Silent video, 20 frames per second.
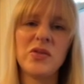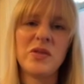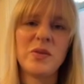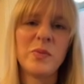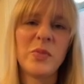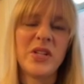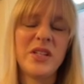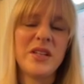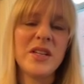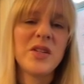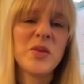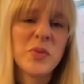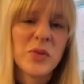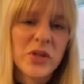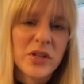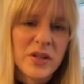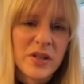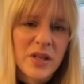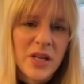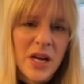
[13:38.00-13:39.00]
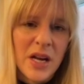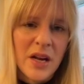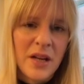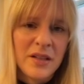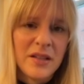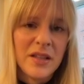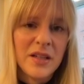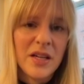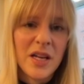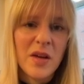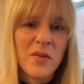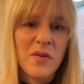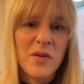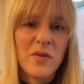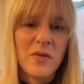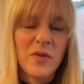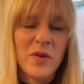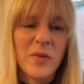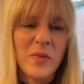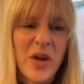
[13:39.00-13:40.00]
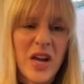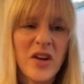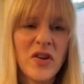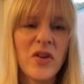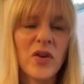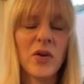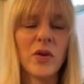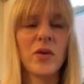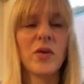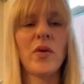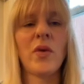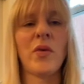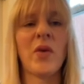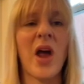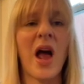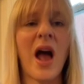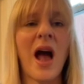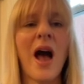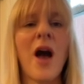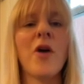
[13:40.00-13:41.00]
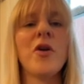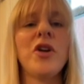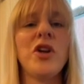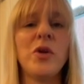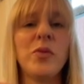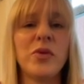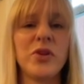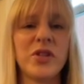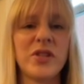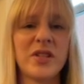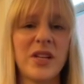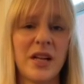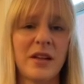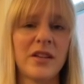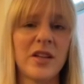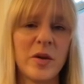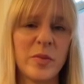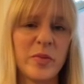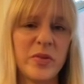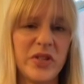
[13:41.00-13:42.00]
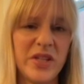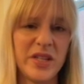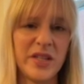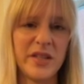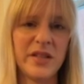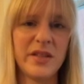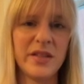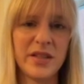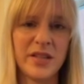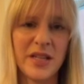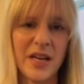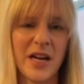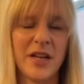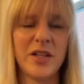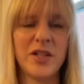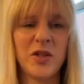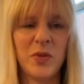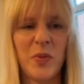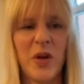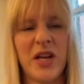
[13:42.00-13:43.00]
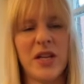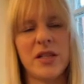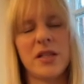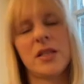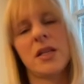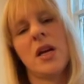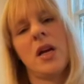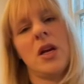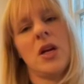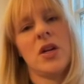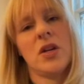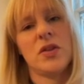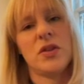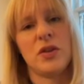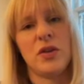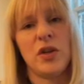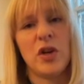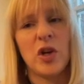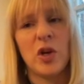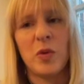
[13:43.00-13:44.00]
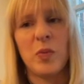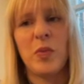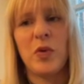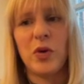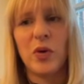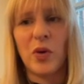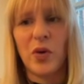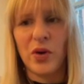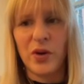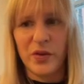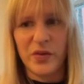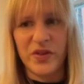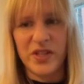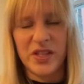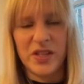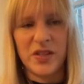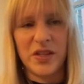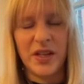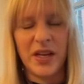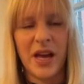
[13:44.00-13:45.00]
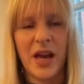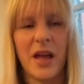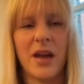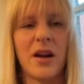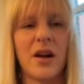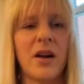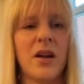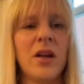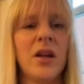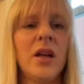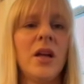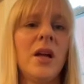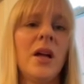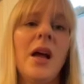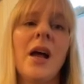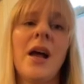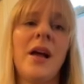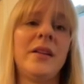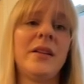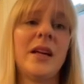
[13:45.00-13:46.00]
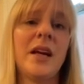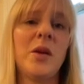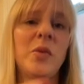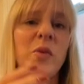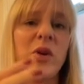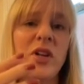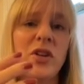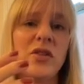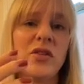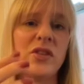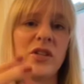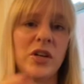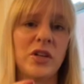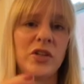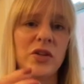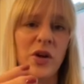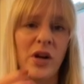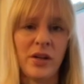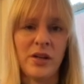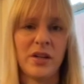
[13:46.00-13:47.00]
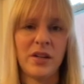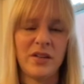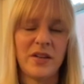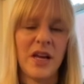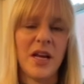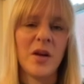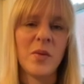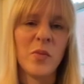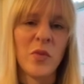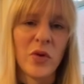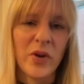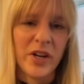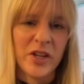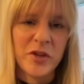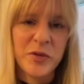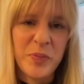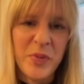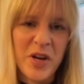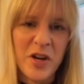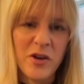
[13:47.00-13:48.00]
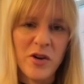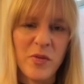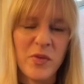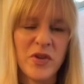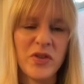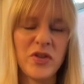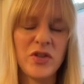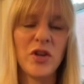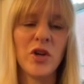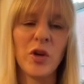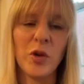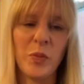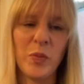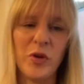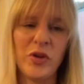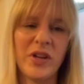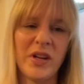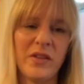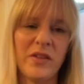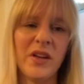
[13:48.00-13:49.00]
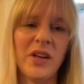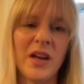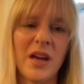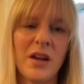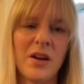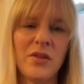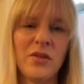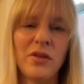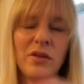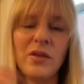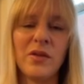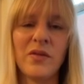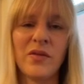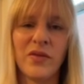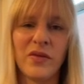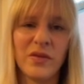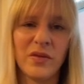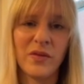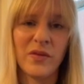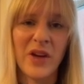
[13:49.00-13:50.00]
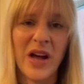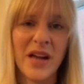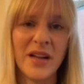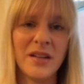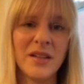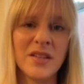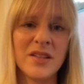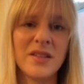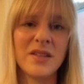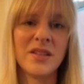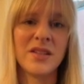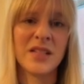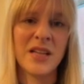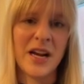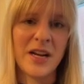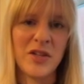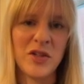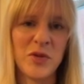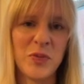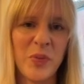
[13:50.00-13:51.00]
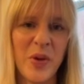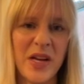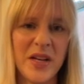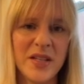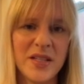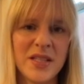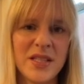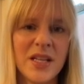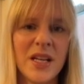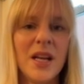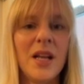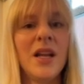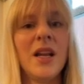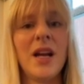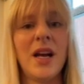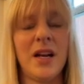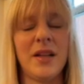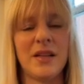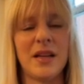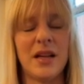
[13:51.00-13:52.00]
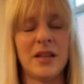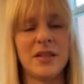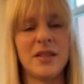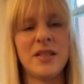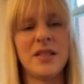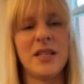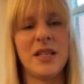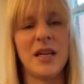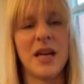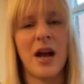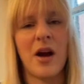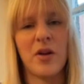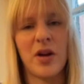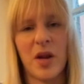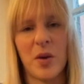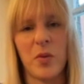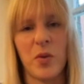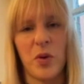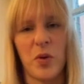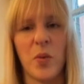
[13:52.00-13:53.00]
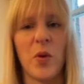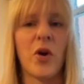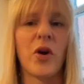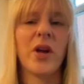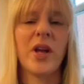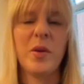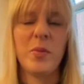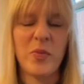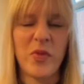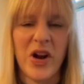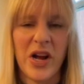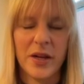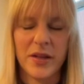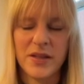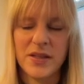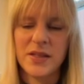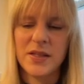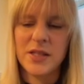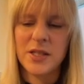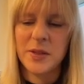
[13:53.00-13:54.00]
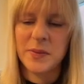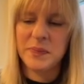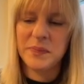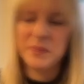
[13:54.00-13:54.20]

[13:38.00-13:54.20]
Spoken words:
But this one did give information on how you would set up this design space. So you could put all of this together, and then when you start to undertake more experiments, you could put that together to define this design space and then see how that would work in practice.